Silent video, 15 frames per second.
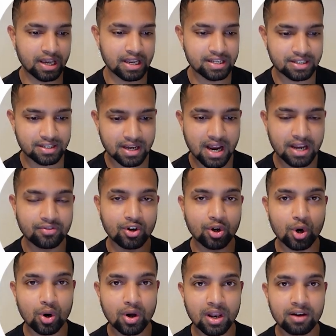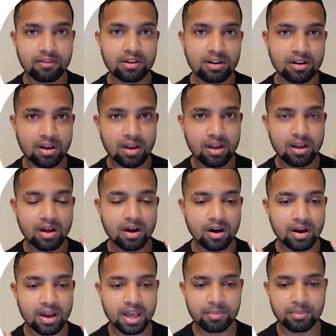inside the GoHighLevel
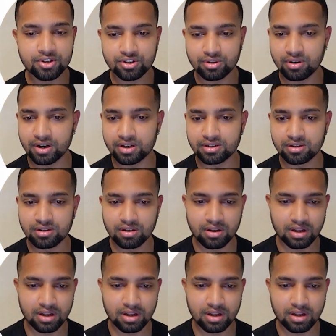image storage.